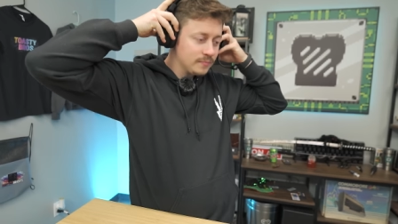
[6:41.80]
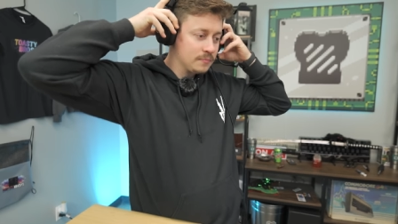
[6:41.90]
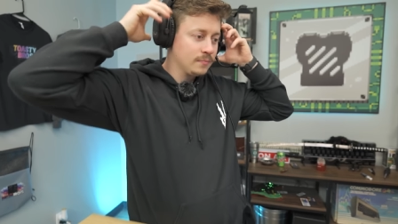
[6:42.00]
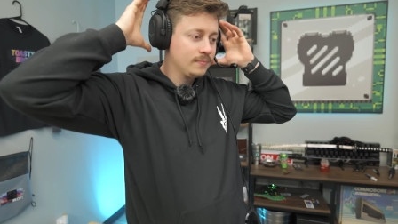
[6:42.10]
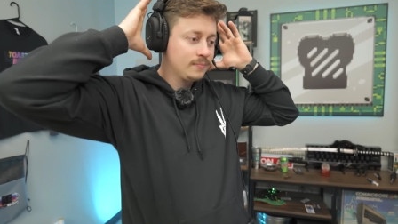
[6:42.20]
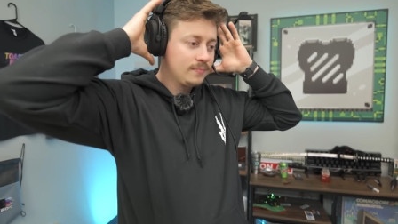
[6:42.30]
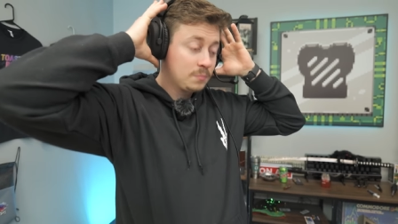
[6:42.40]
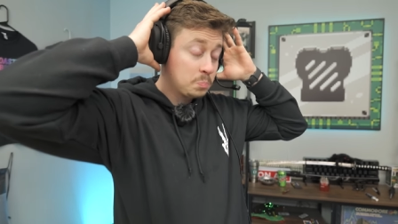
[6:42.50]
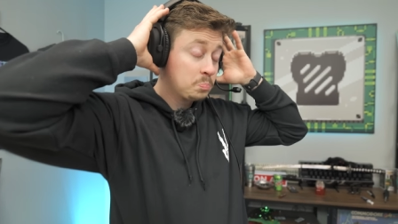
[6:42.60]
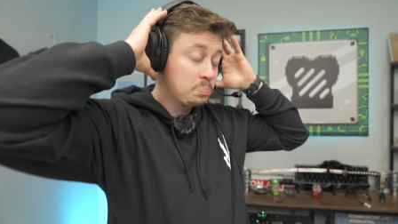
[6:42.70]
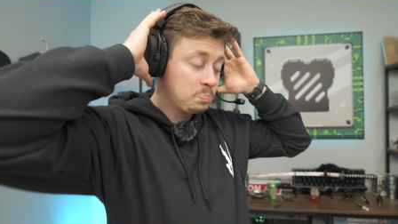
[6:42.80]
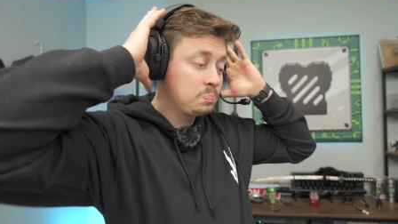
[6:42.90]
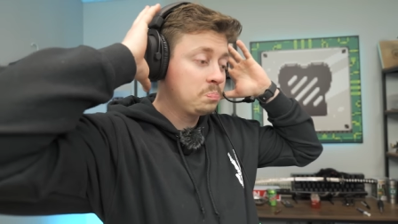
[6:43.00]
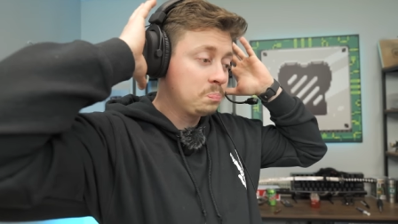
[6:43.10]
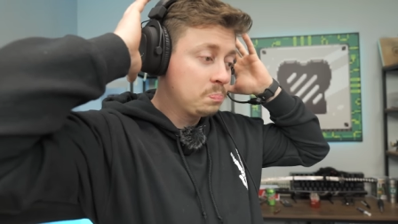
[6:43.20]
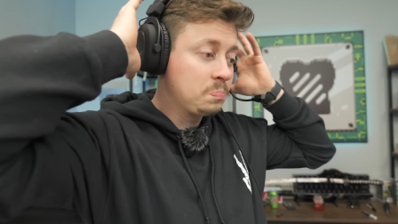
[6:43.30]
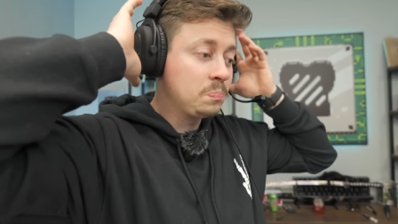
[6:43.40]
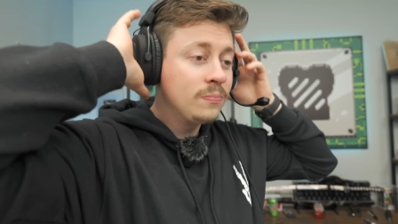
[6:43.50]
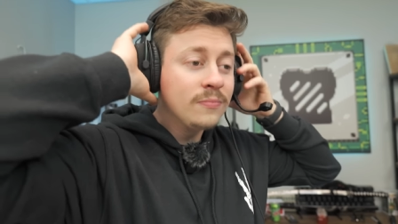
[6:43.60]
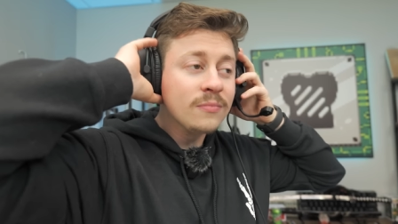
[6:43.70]
It seems pretty premium. Does it feel
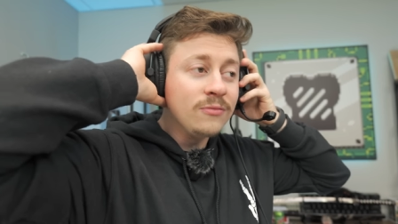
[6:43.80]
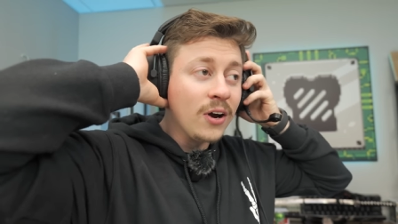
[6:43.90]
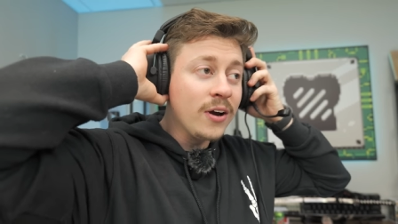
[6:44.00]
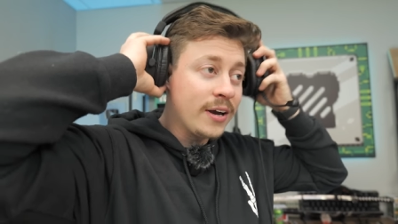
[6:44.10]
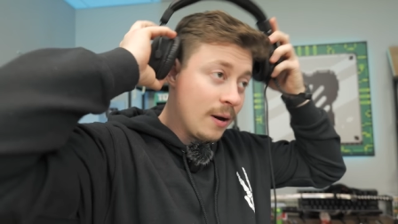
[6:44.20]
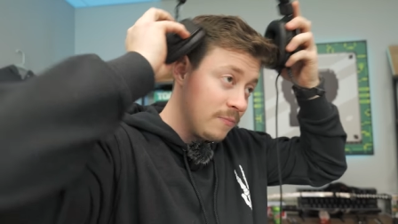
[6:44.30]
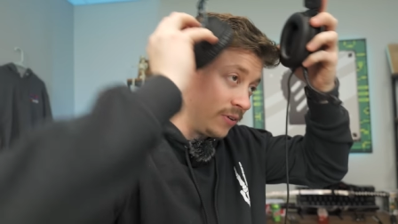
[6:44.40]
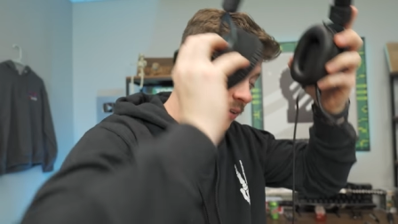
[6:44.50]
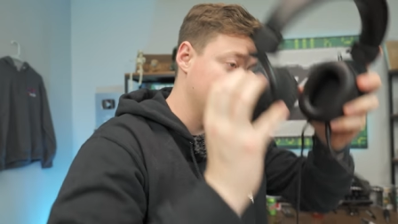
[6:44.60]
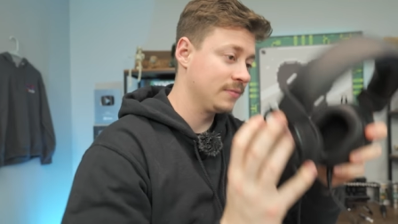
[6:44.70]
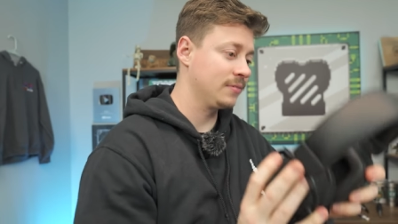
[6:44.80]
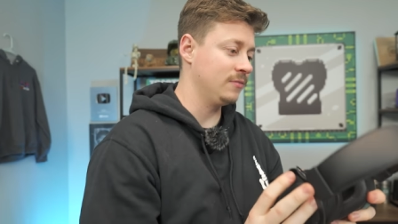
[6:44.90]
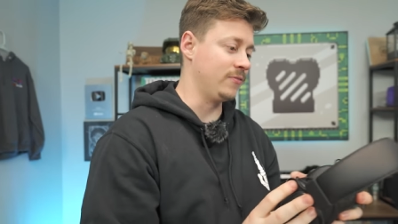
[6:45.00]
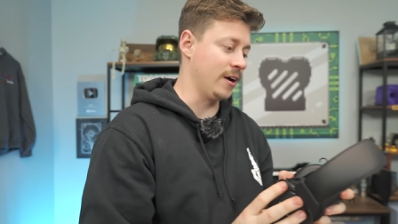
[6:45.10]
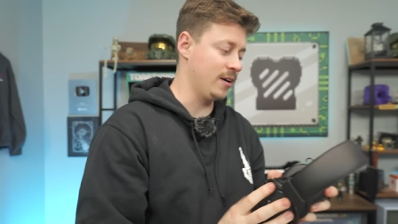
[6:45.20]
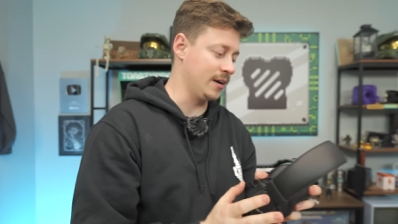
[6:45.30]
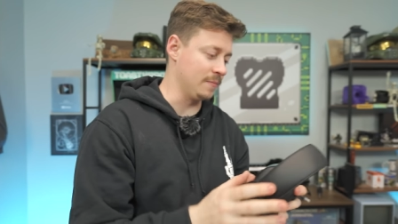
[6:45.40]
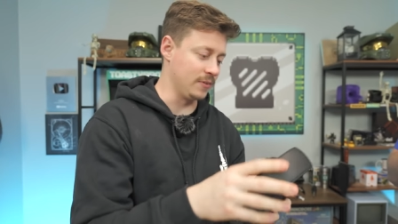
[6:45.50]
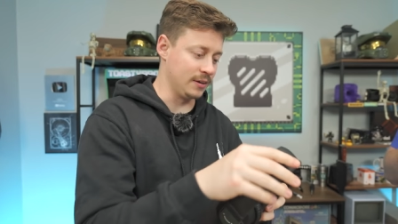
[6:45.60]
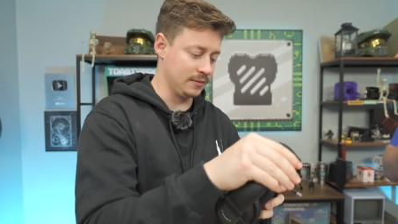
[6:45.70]
pretty good? Very comfy. Very right.
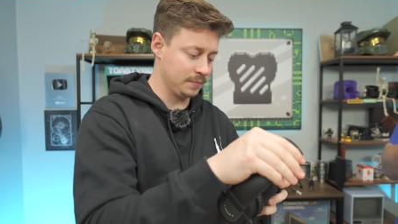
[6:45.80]
comfy.